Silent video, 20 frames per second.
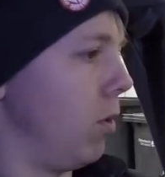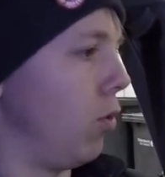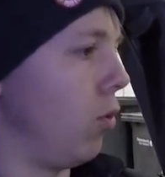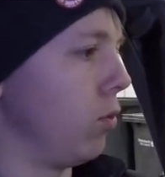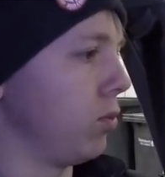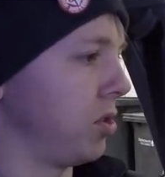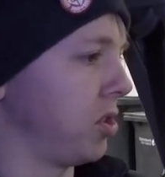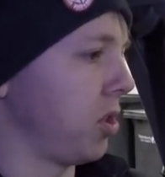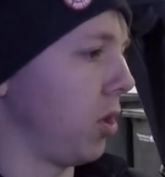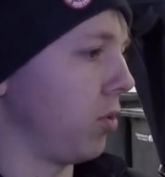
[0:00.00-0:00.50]

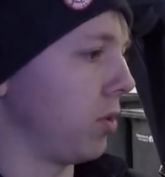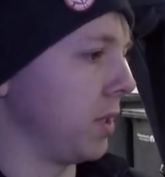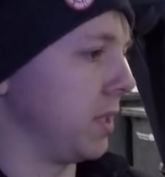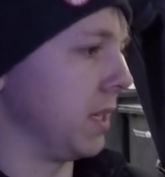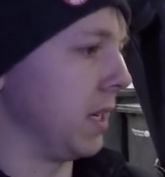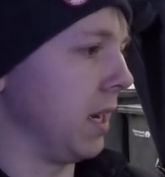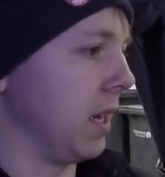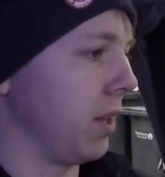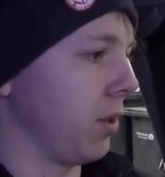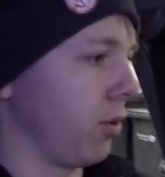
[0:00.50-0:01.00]
all soldered
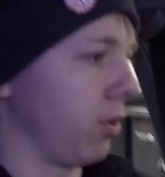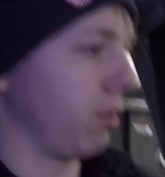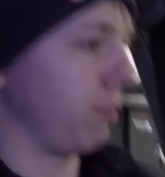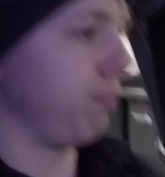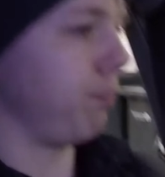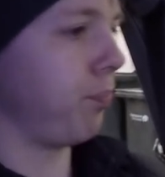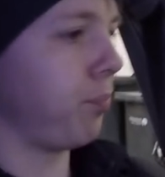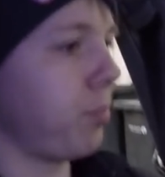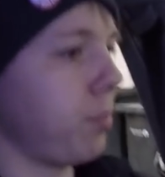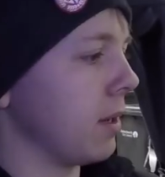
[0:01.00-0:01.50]
together
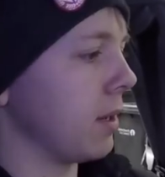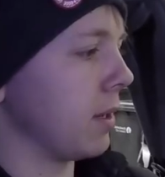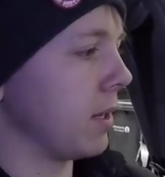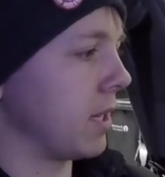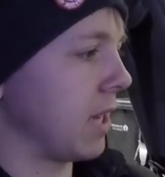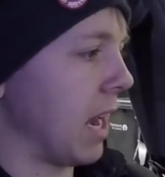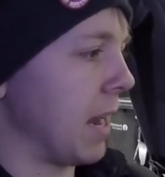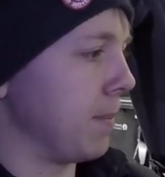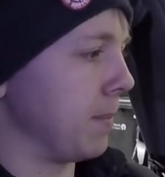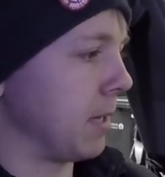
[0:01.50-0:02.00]
and
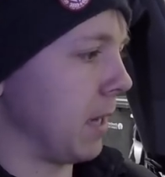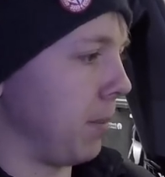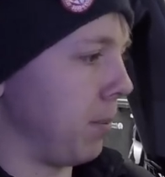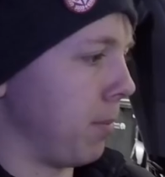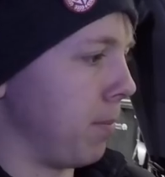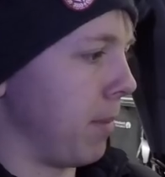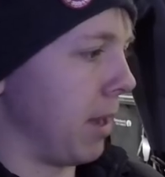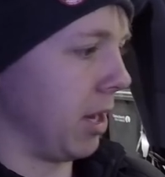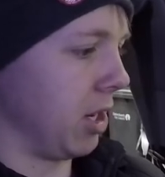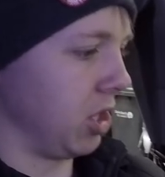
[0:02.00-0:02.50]
taped up
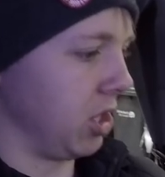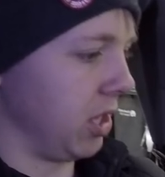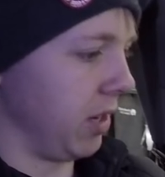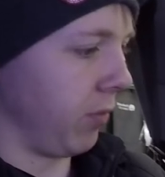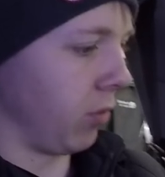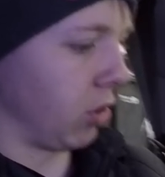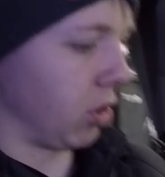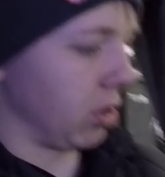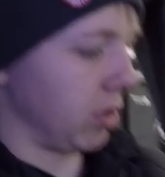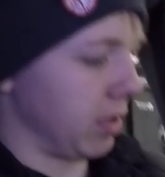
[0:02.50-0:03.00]
and managed and
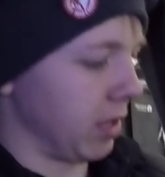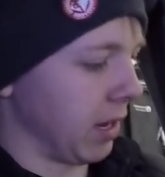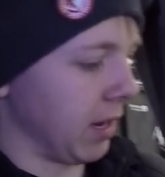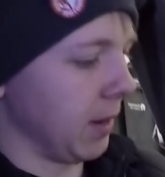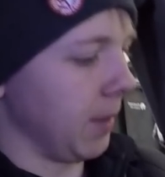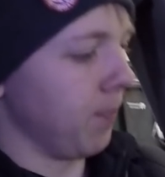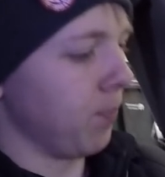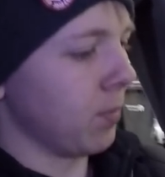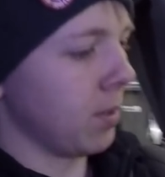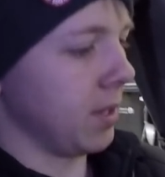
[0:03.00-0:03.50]
everything like
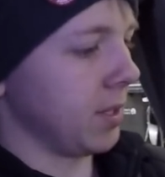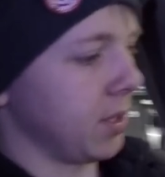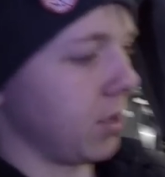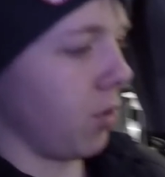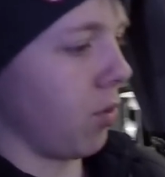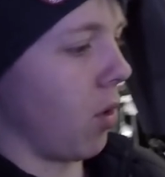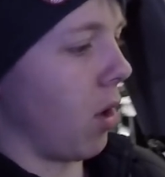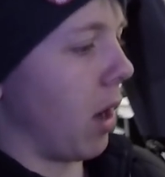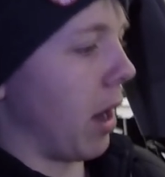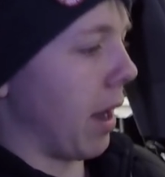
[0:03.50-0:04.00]
that.
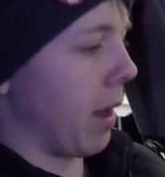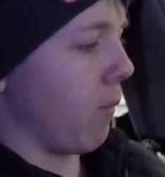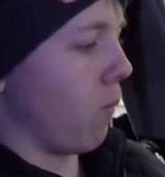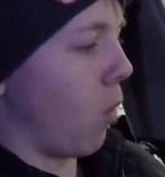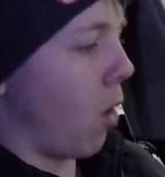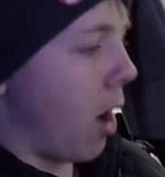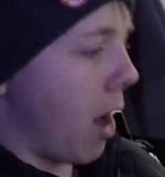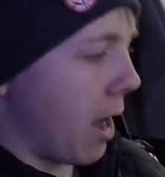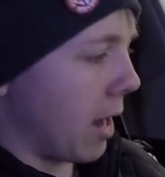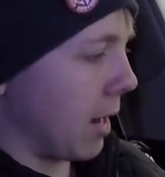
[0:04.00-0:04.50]
So I
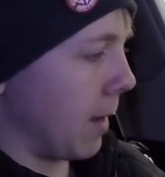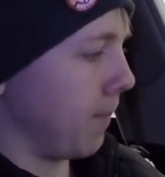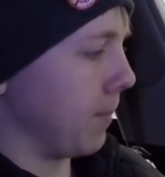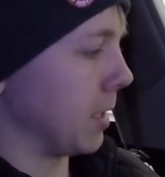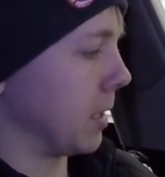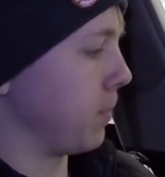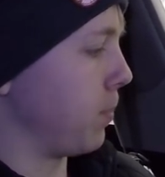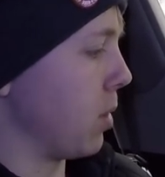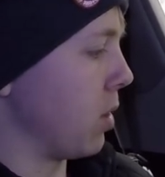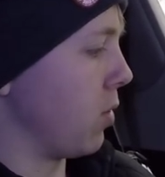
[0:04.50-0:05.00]
wired up
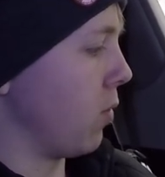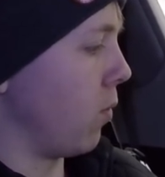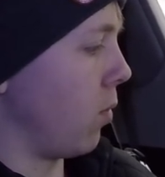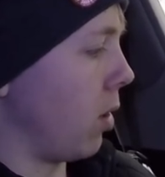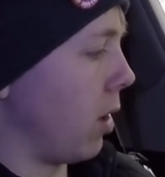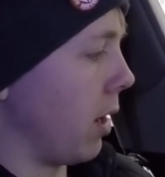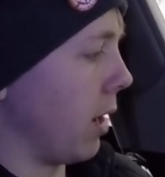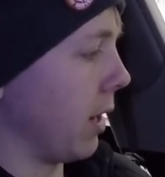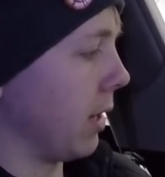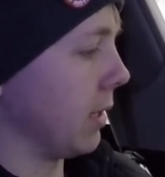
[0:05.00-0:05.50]
the speaker
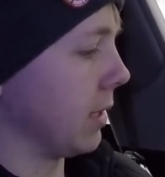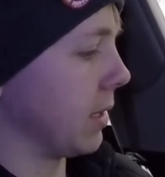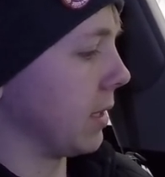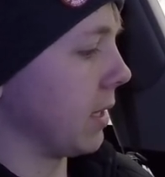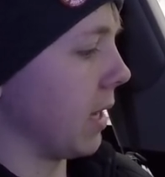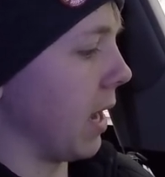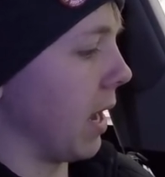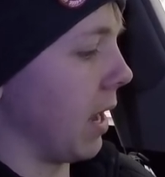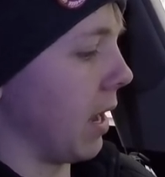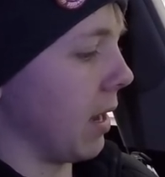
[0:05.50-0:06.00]

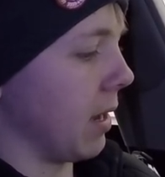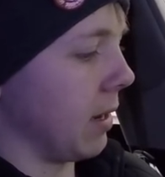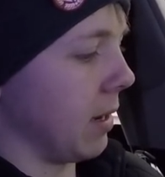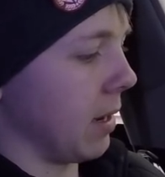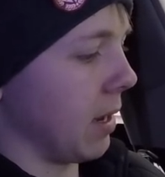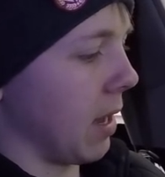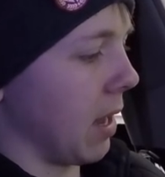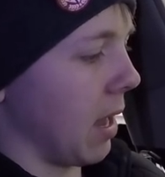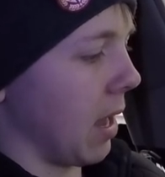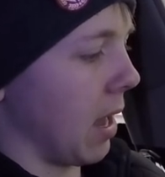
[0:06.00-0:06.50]
wires
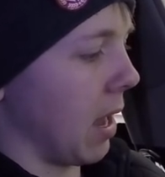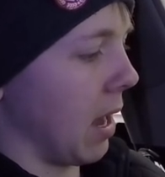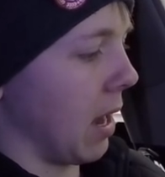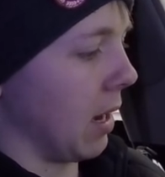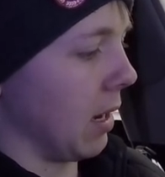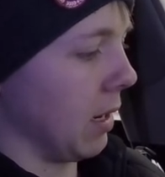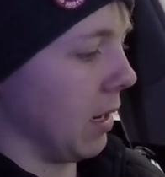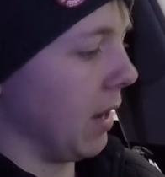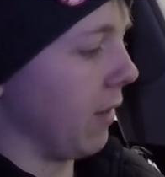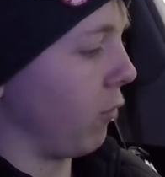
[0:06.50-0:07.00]

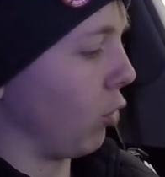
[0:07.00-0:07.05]
and